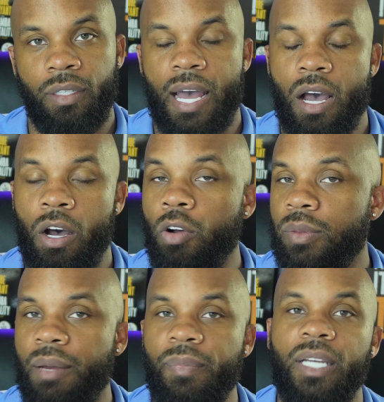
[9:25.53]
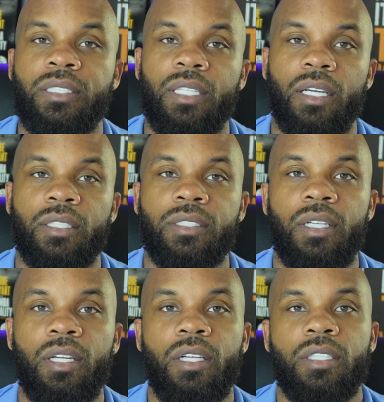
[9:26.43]
Now, I hope that makes sense.
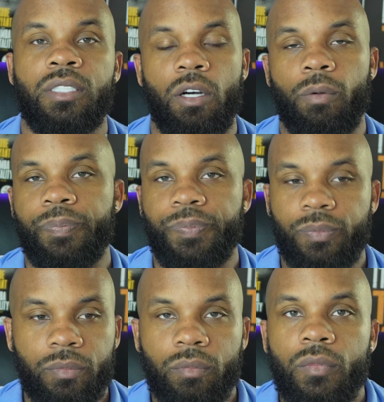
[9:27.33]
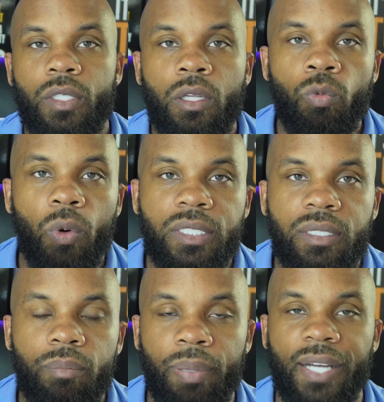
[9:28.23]
So what's
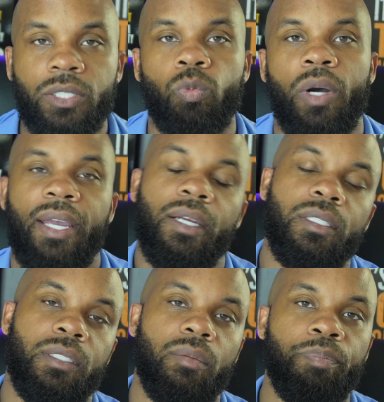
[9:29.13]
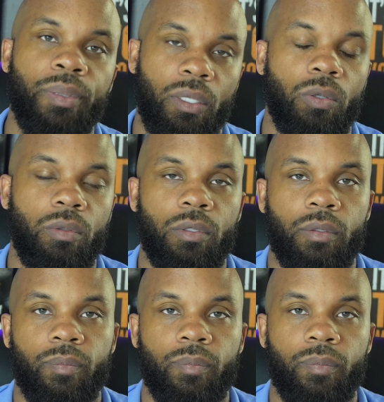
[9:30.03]
the best way to build